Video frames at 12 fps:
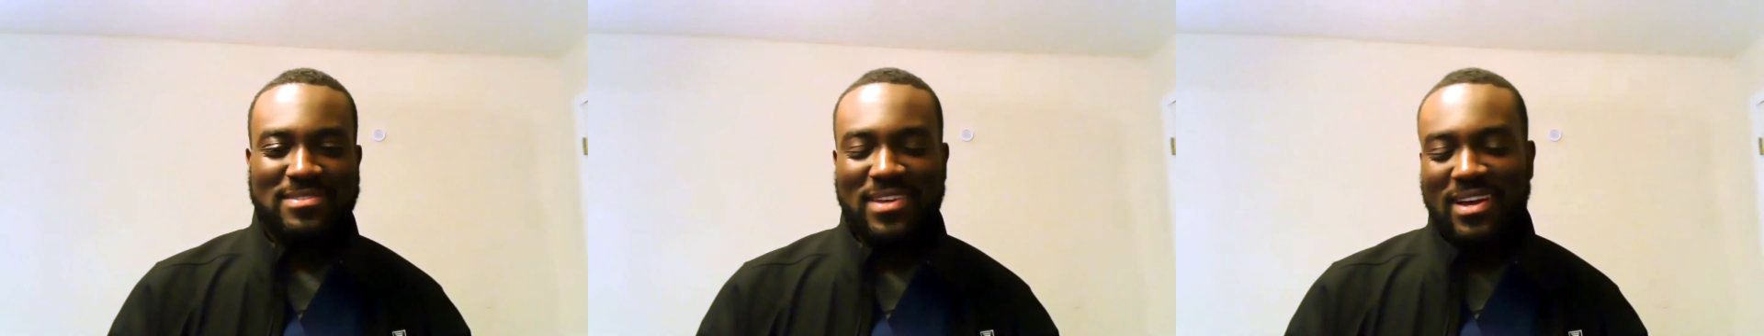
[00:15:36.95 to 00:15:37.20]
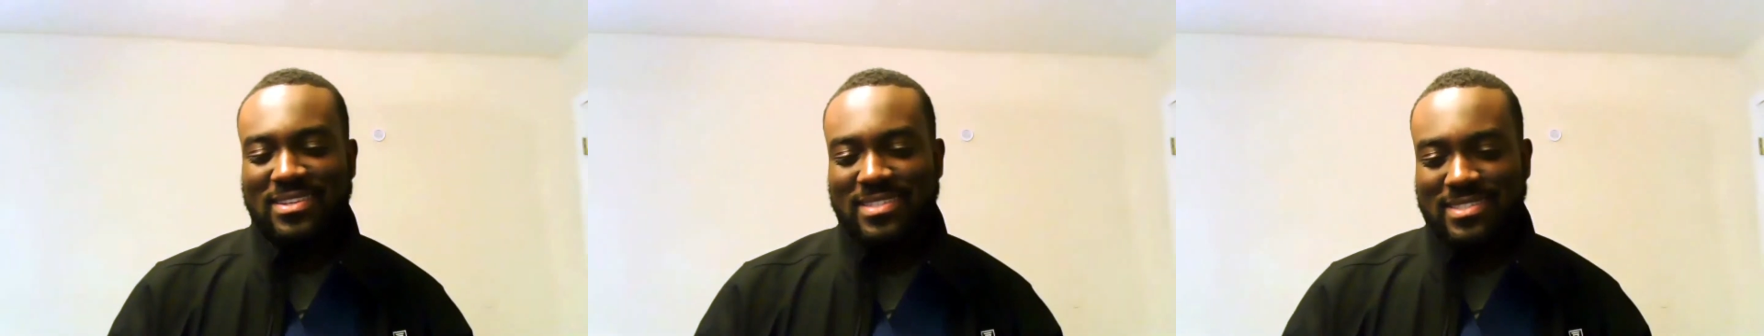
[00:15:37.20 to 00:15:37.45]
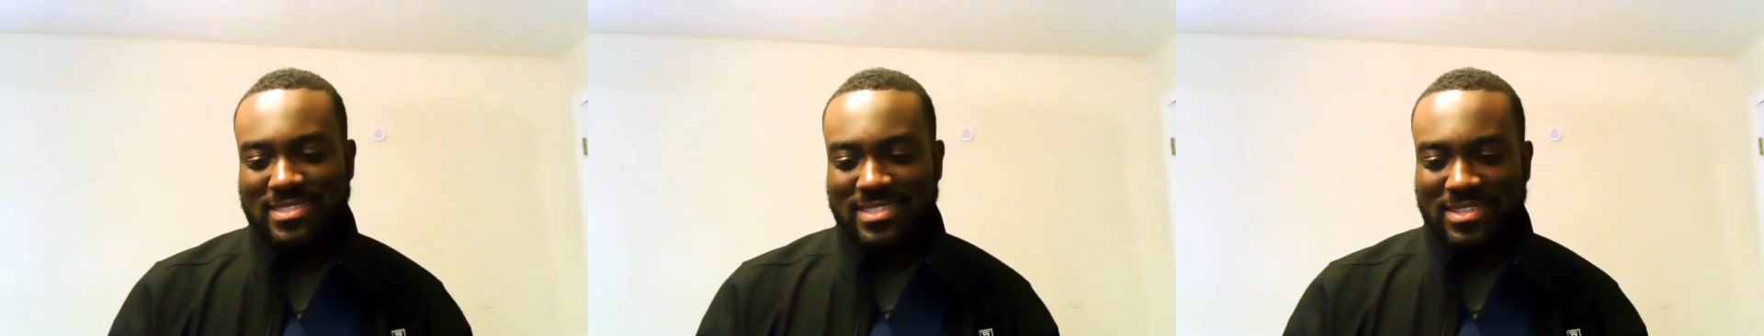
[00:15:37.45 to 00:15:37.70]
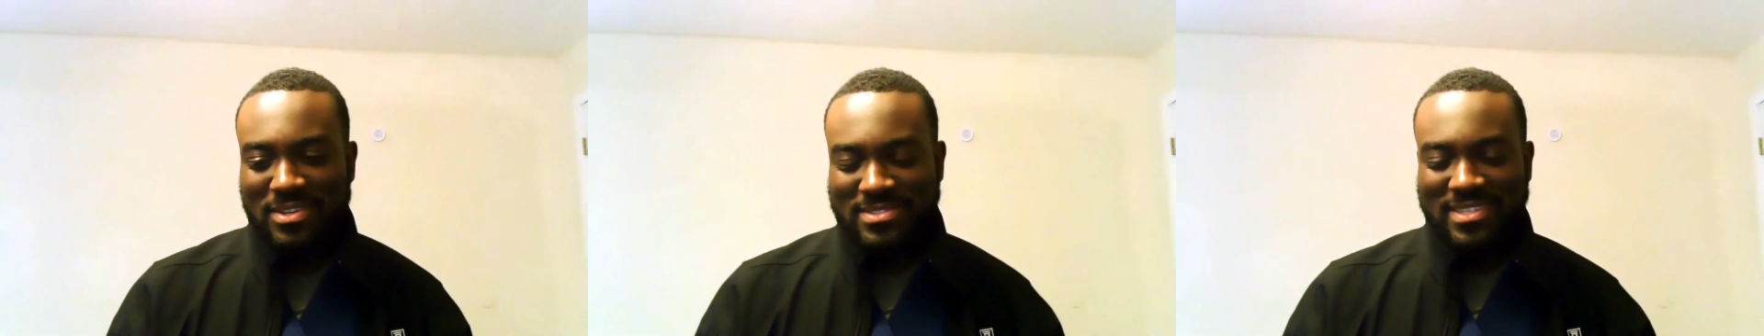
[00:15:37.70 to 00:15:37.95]
So I'll just
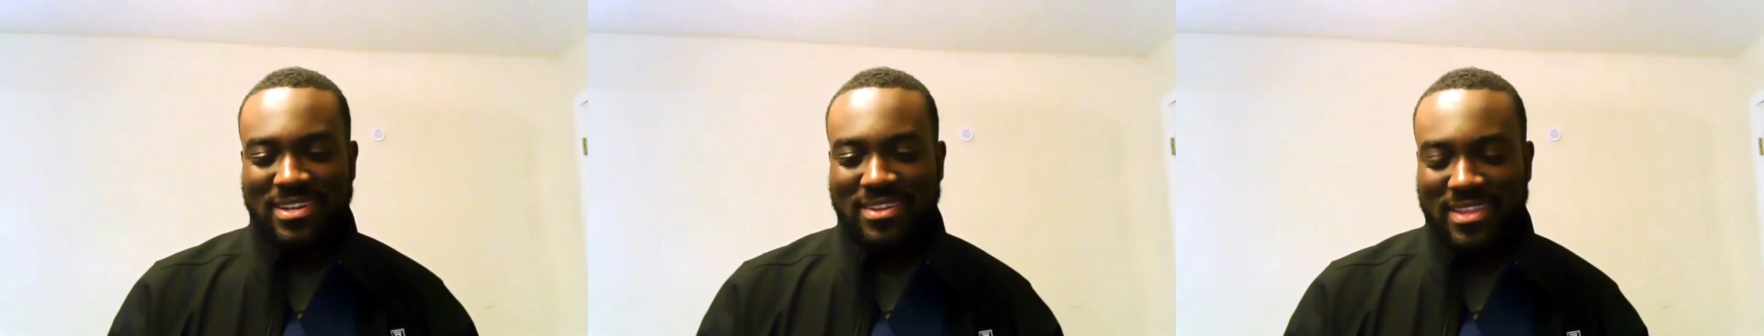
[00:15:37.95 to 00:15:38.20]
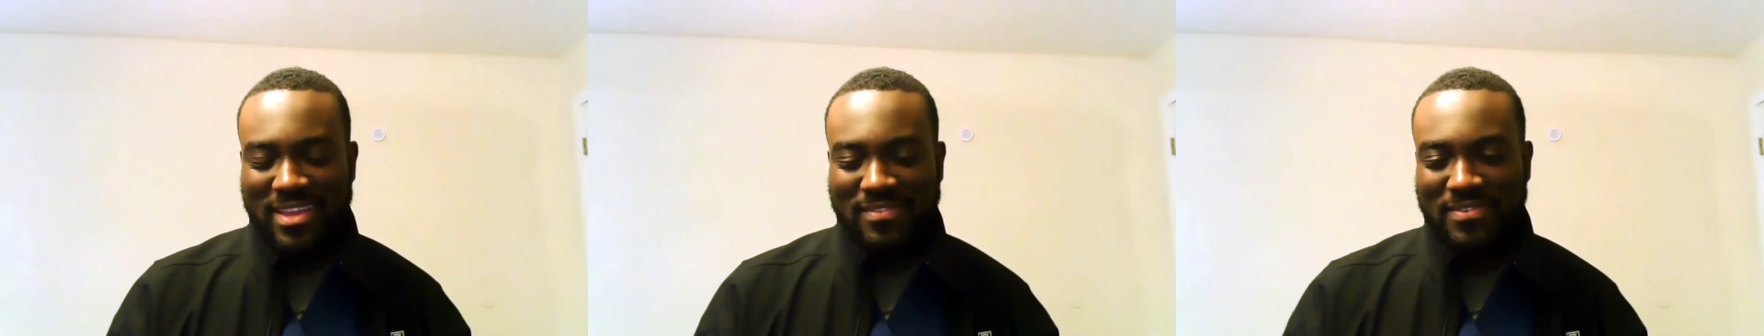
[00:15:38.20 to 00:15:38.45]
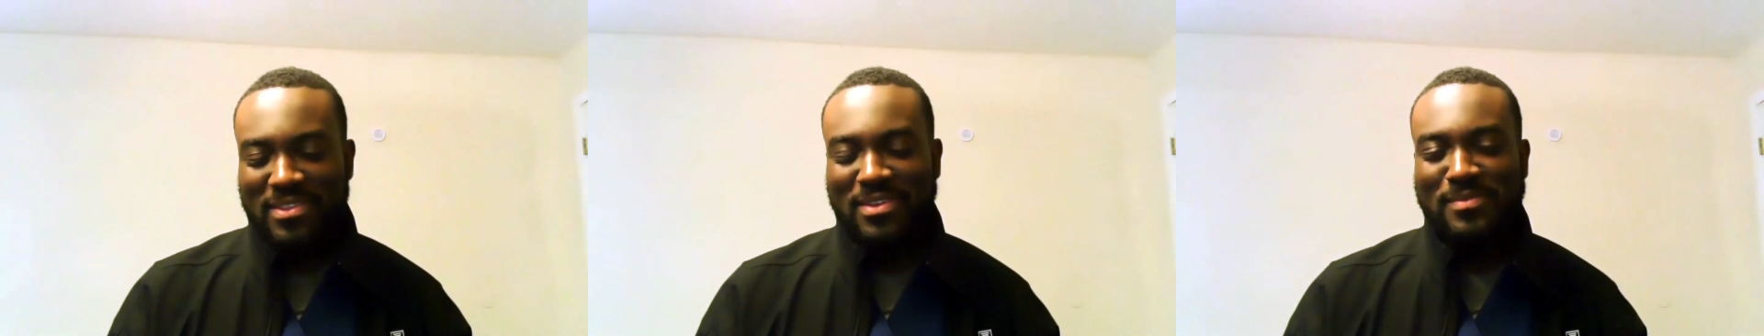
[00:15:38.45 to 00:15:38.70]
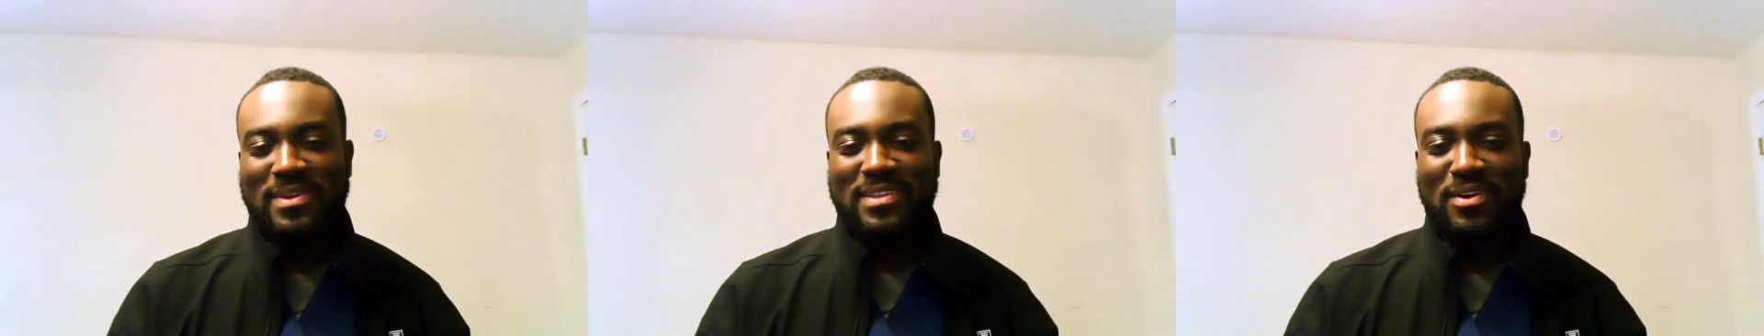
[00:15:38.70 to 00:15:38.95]
sit on that for a
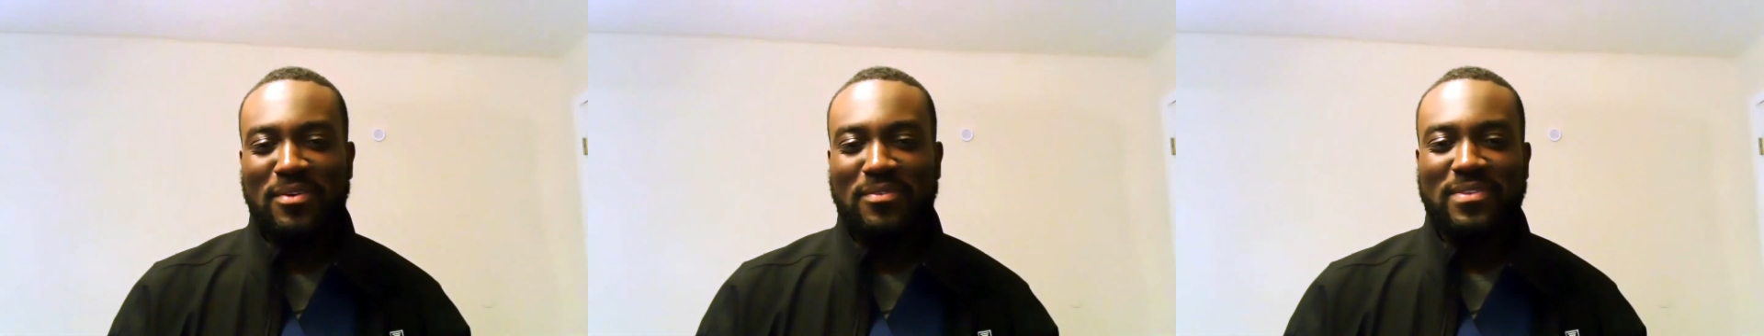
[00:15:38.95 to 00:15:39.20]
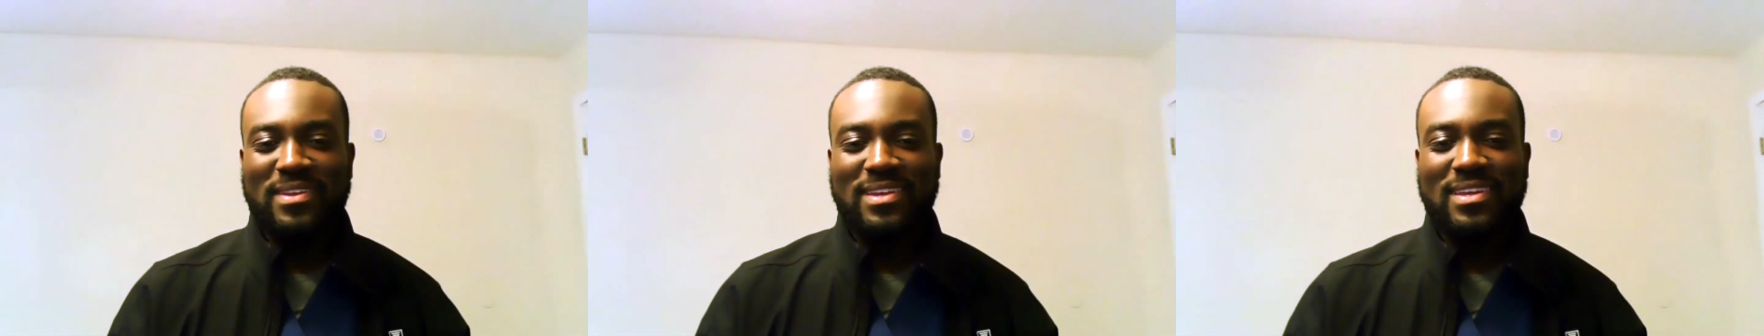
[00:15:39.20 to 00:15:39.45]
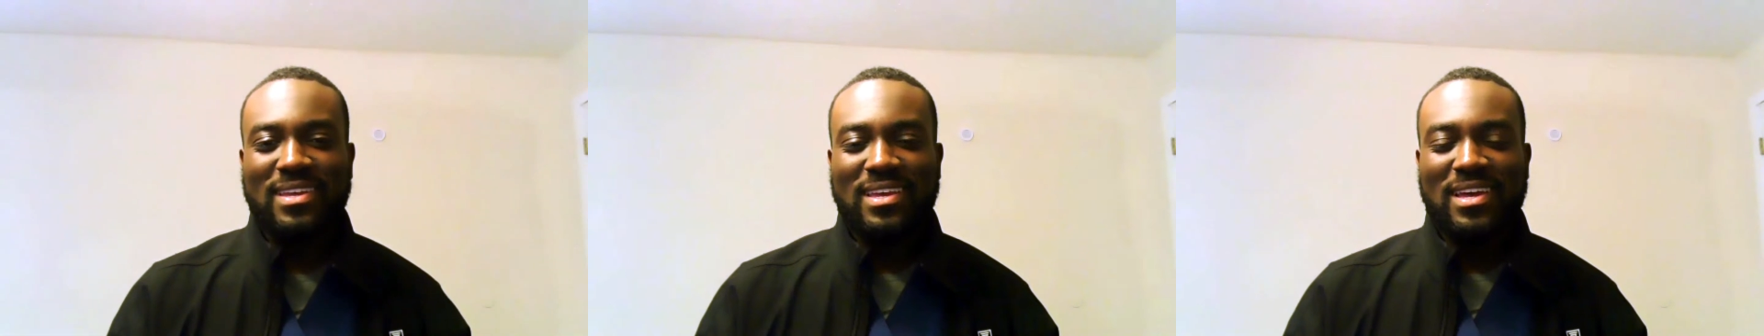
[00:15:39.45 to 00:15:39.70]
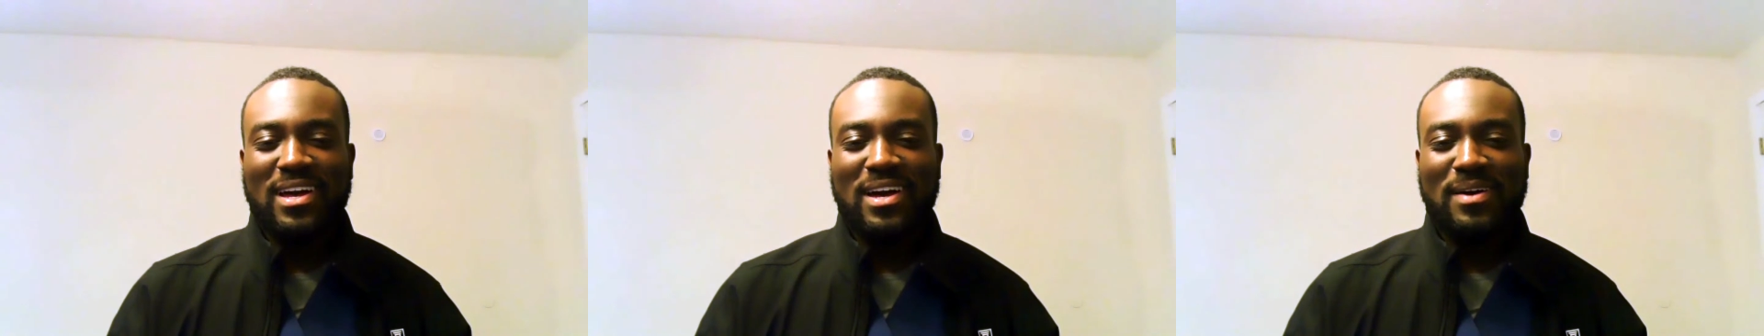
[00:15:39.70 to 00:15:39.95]
little bit, and hopefully
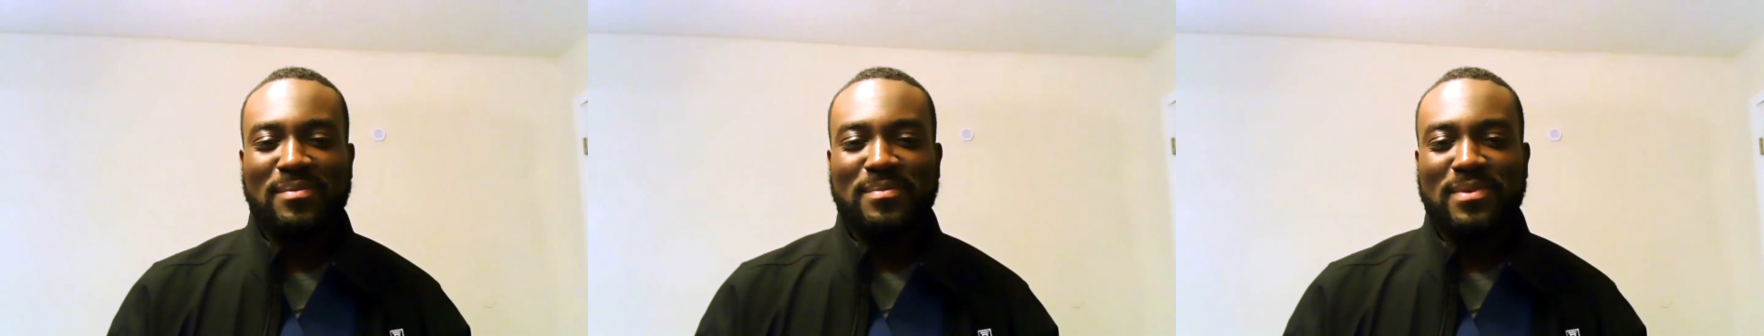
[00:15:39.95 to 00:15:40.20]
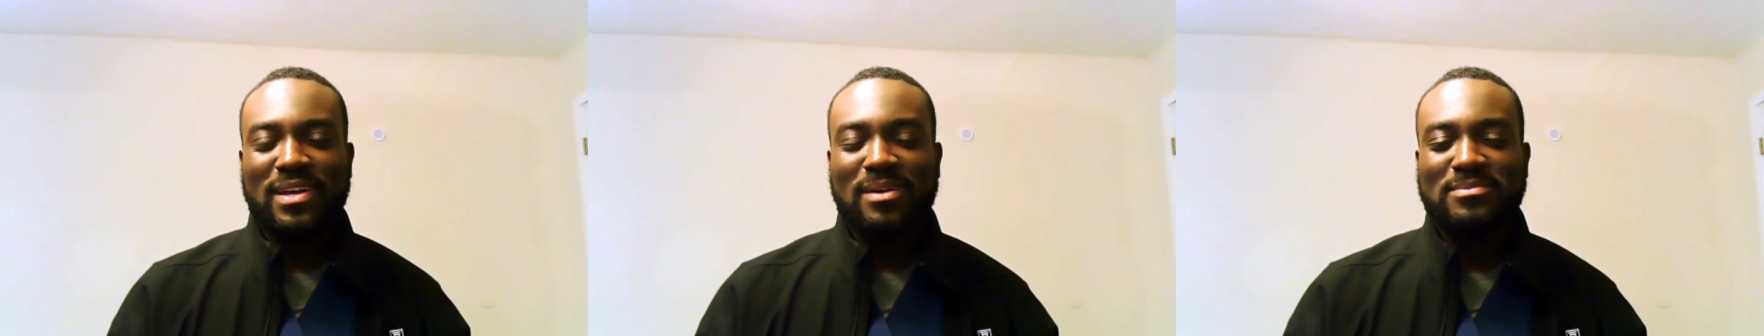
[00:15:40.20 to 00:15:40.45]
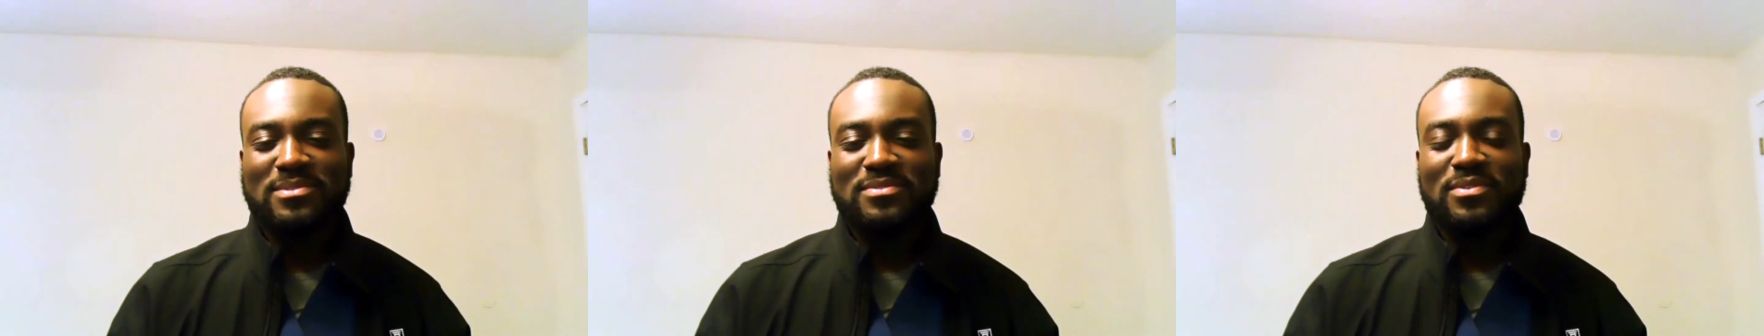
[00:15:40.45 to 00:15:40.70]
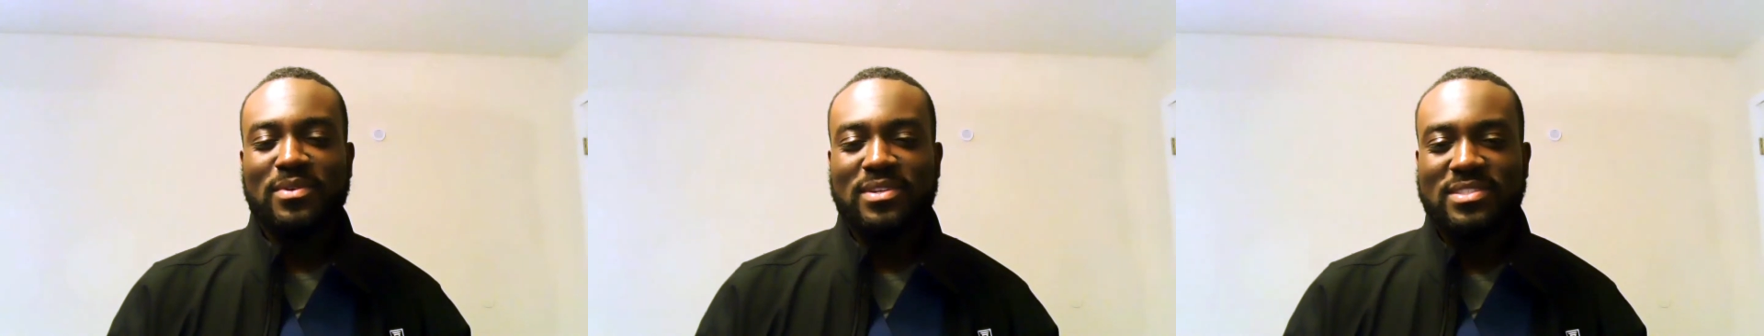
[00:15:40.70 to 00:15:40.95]
it comes to
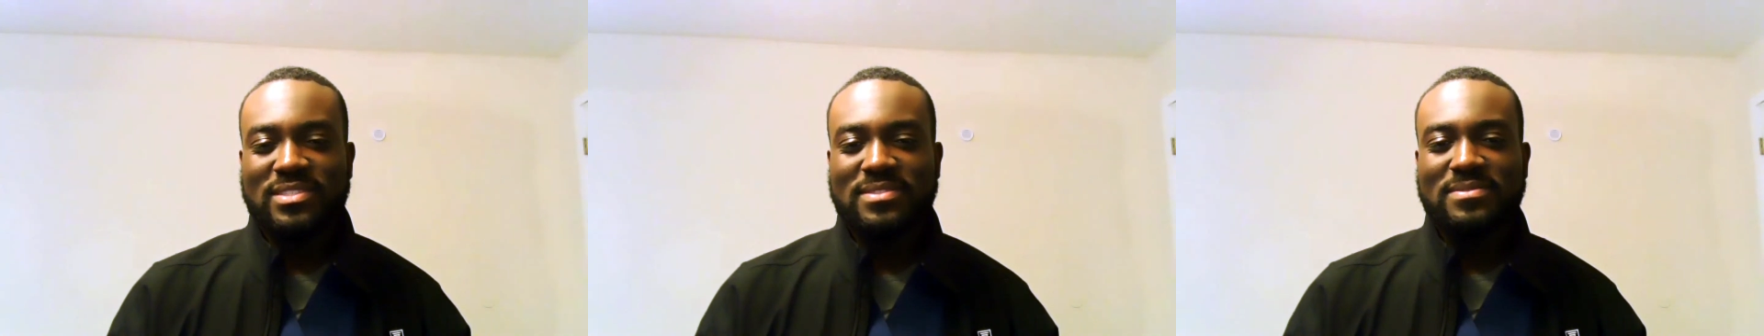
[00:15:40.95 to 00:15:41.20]
fruition.